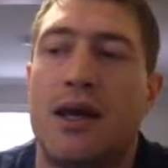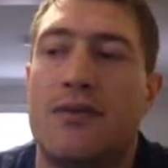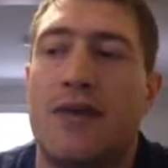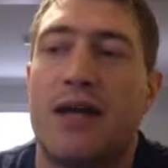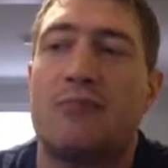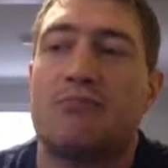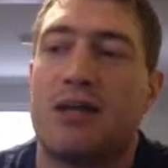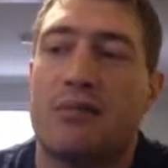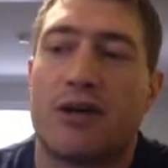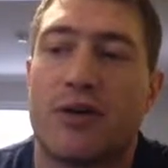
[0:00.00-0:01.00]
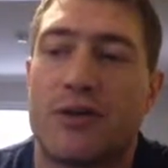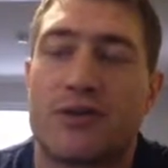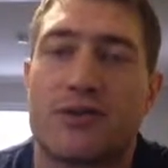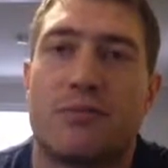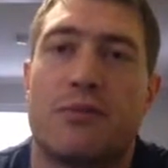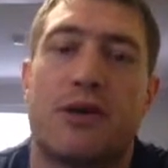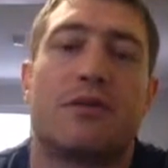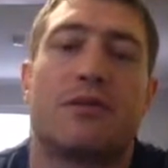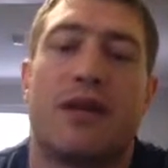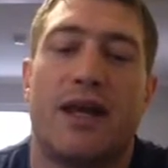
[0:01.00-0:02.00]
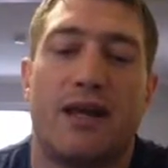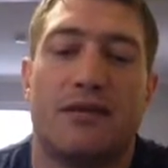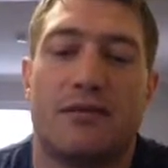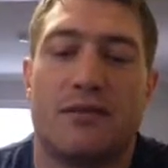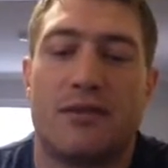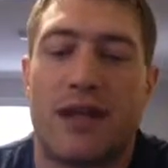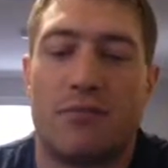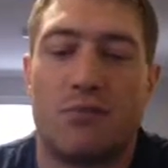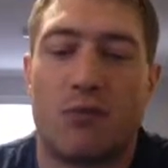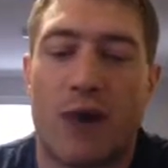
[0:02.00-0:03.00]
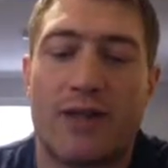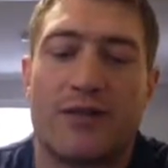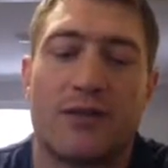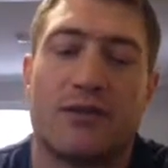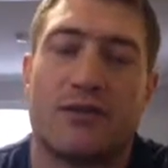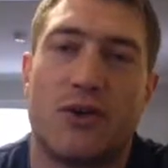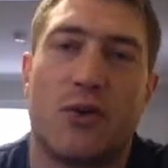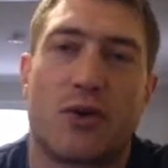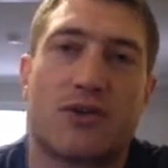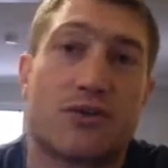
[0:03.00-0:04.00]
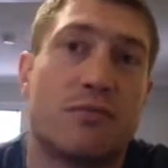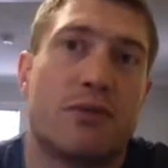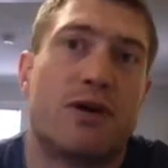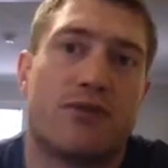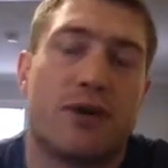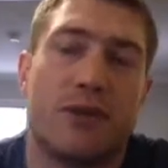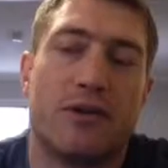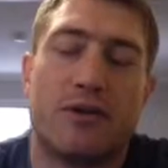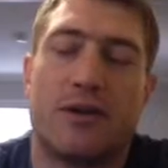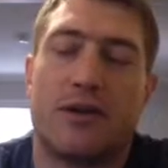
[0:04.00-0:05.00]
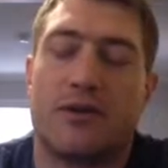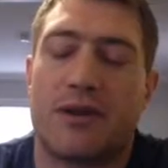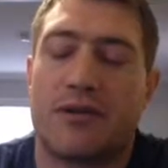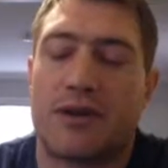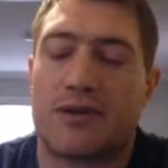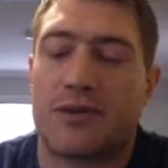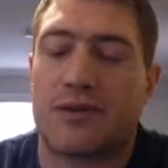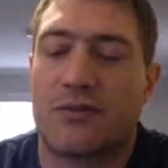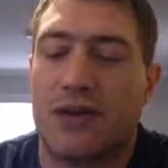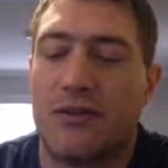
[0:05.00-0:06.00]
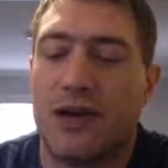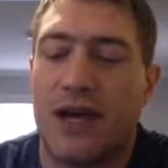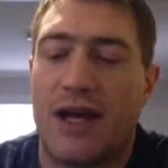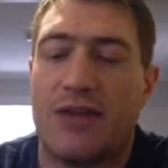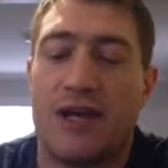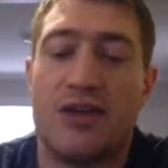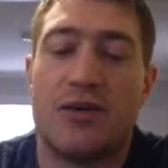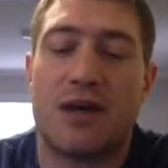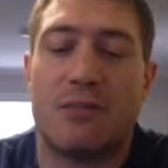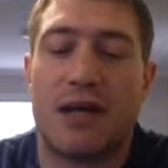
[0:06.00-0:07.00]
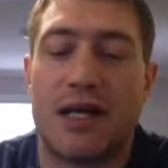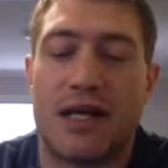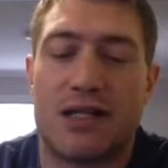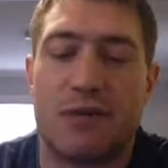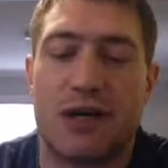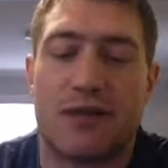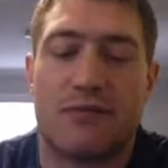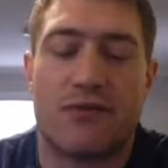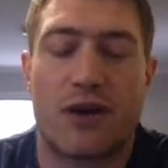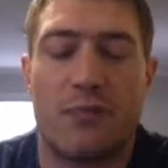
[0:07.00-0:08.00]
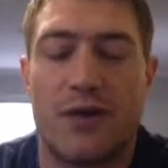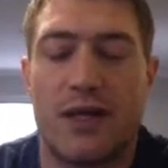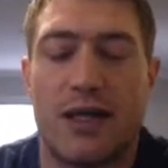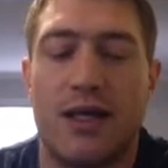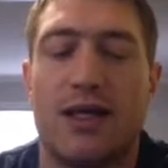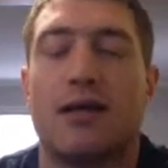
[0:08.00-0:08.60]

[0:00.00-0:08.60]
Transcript: Then people go into the strip mall, they rent your strip mall from you. They rent the stores from you. And then you get money each month from the